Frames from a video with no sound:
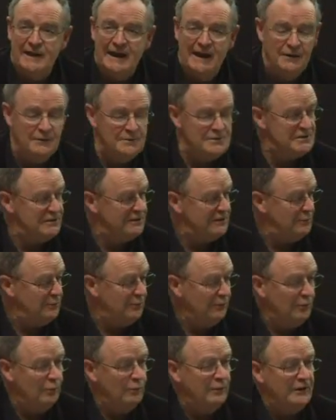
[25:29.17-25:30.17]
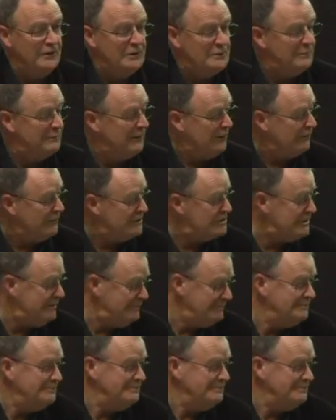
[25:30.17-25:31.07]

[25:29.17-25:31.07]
how is it that we're all going to perish?